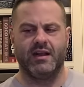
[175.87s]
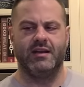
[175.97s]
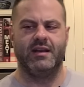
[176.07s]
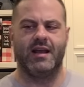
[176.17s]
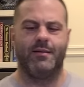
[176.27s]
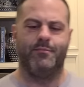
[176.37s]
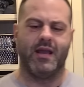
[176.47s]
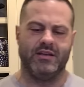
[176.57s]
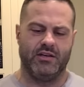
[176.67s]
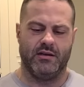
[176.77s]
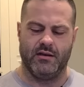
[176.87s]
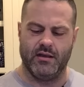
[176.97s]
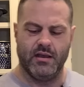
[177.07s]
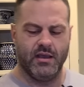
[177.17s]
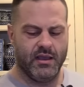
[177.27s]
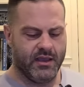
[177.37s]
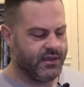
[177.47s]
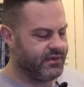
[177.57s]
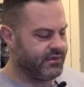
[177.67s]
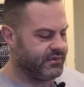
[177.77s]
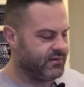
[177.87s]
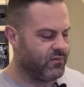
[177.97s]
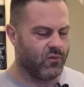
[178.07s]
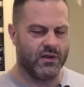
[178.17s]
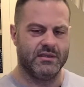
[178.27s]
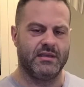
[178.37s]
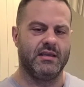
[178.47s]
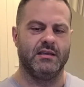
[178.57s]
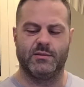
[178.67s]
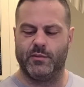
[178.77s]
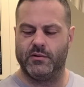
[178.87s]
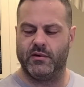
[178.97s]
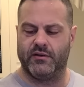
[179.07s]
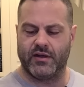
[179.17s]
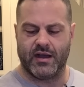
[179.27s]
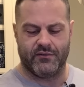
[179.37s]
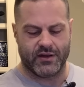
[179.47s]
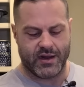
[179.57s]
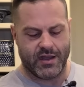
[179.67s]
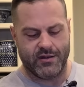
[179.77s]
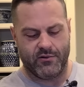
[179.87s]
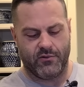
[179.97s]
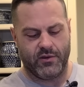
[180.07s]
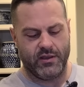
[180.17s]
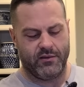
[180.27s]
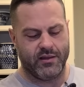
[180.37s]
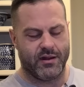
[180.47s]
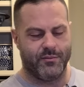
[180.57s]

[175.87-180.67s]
I did not mention is one teaspoon of avocado oil that